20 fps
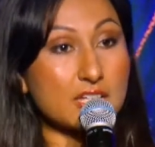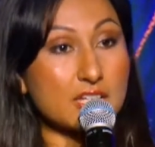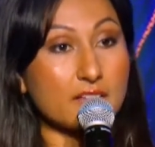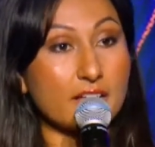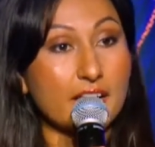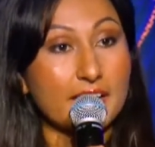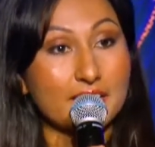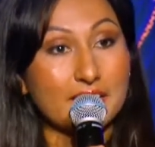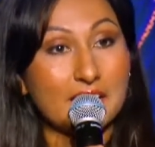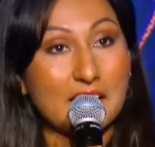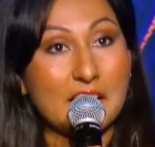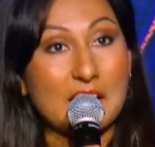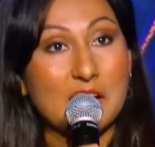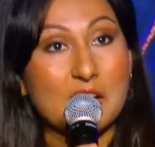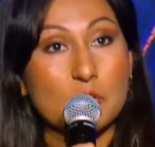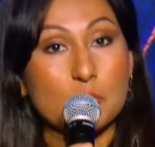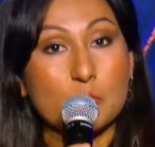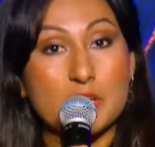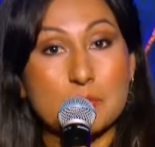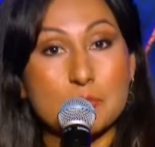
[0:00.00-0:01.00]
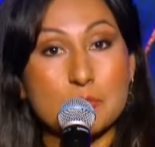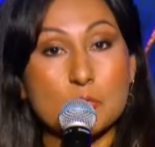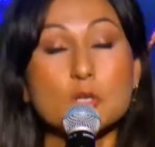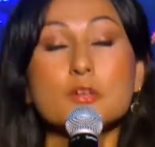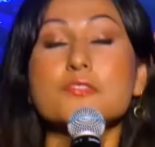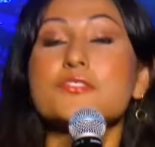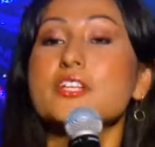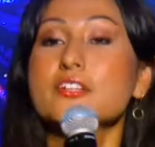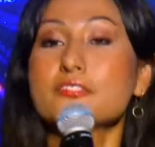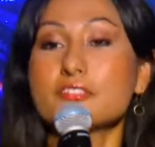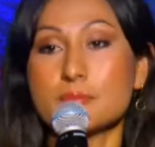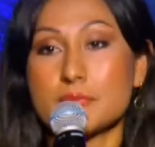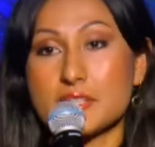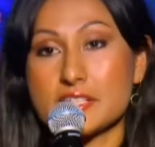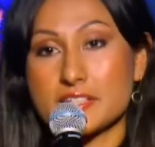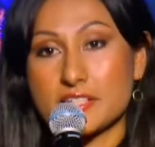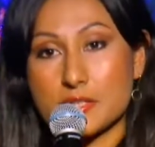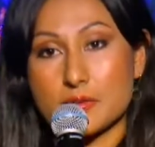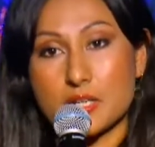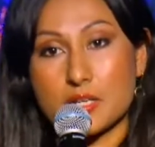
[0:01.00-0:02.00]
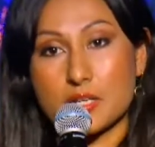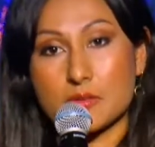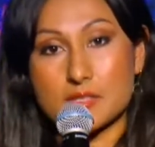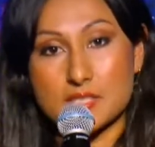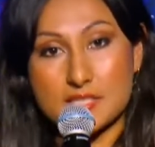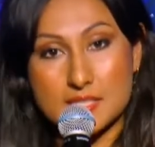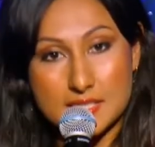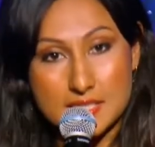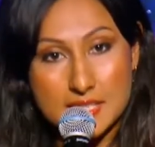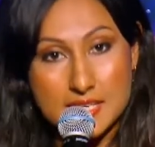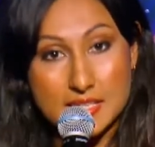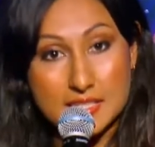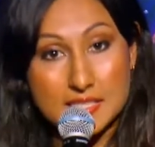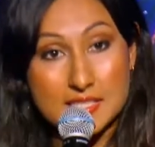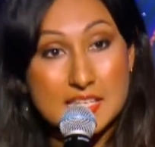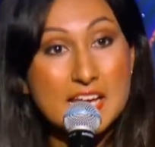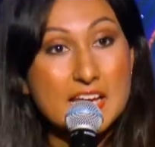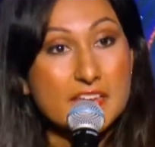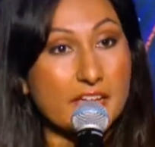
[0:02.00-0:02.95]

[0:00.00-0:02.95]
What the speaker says: Like, we moved here from India when I was 6.